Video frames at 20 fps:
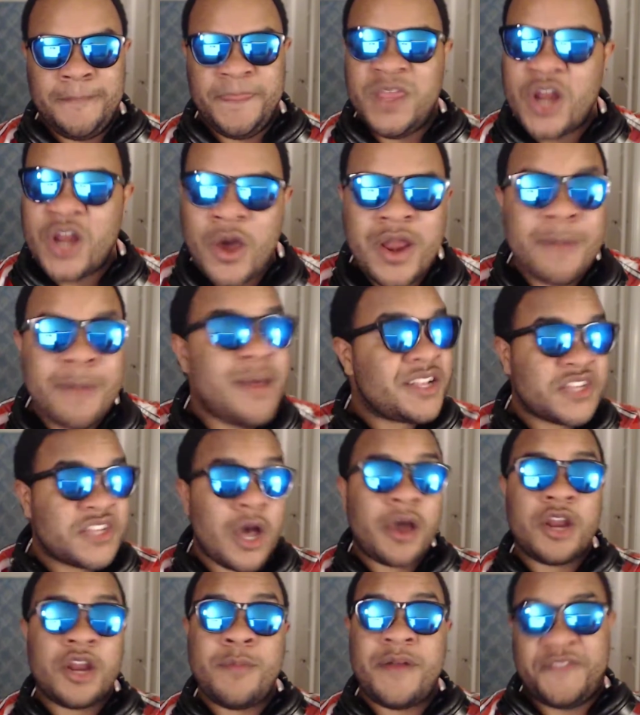You know, and I'm not
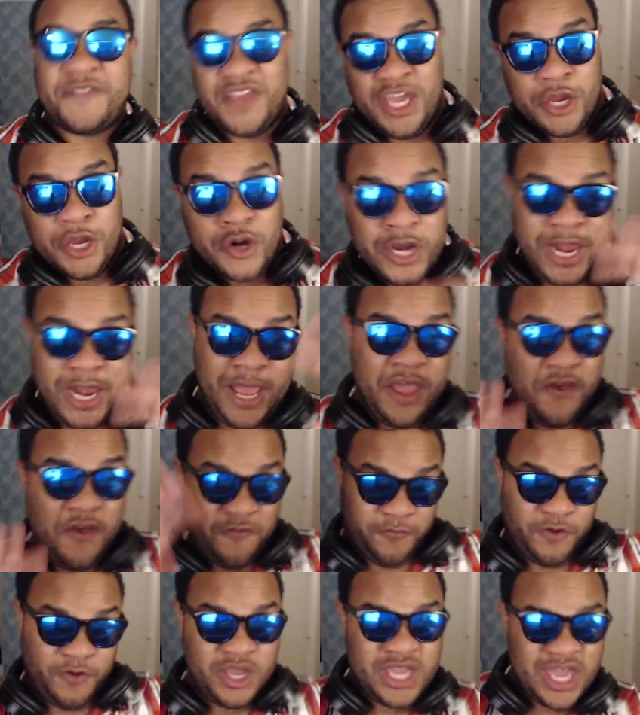talking about the internet
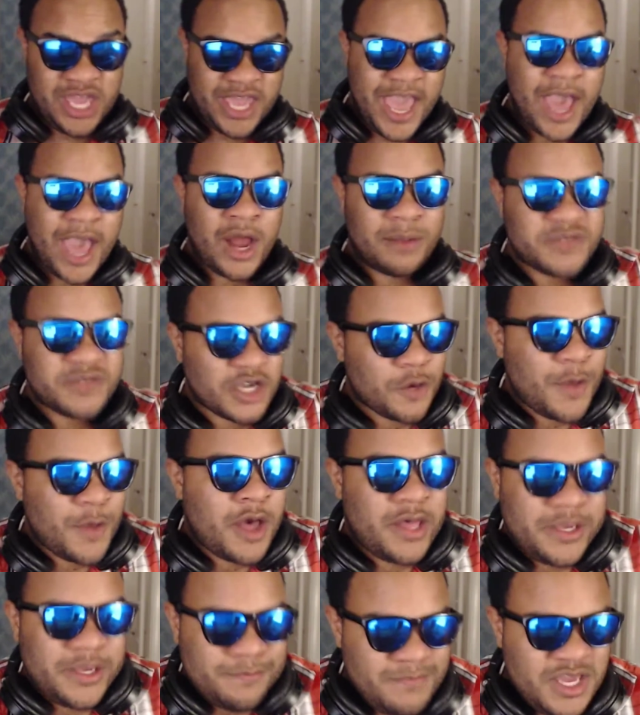freaking out. I'm talking
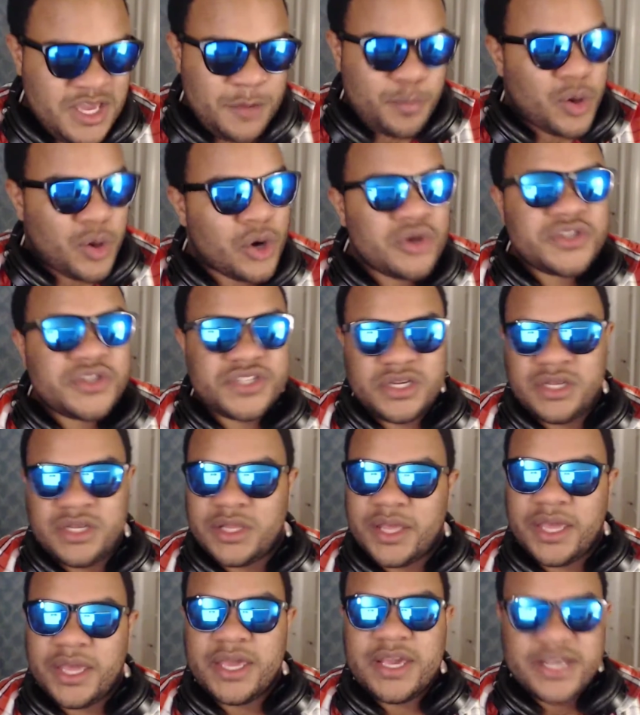about, like, me
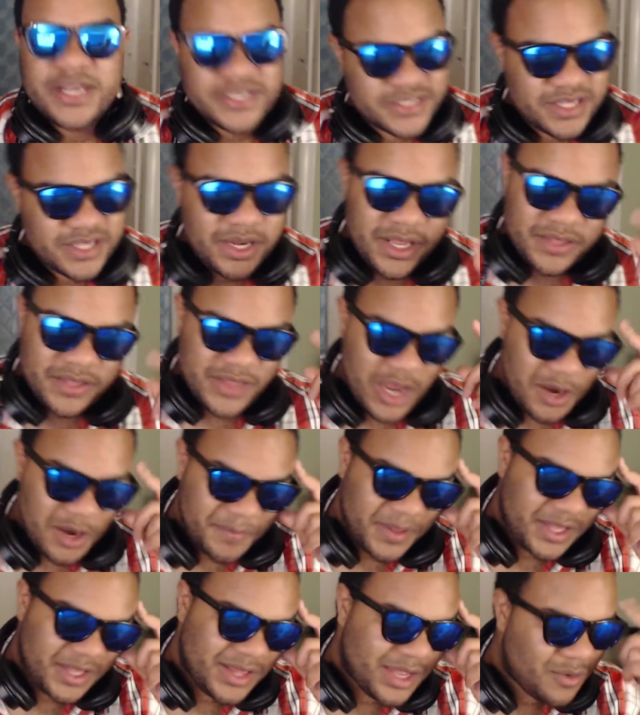personally sitting there
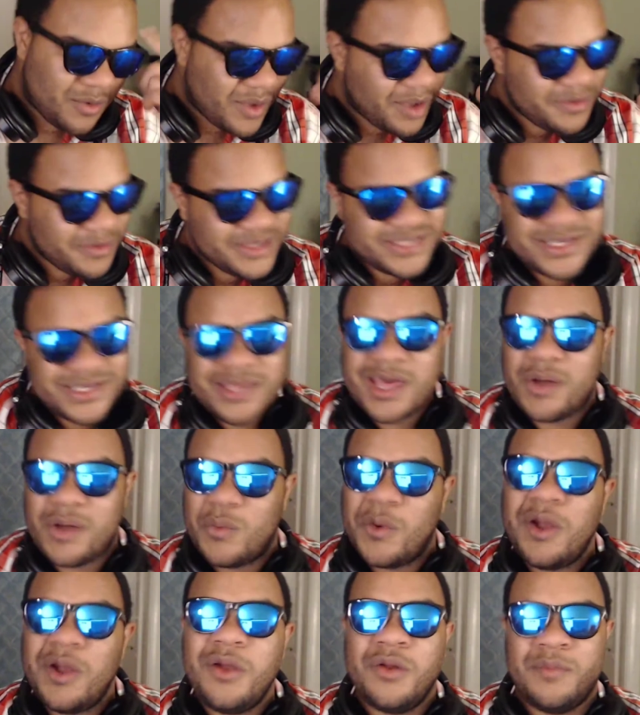being like, why would he say
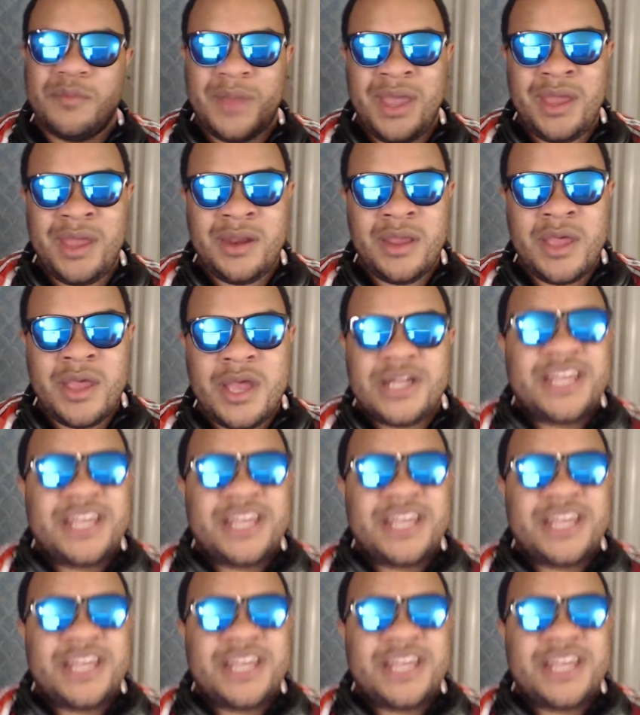that word, man?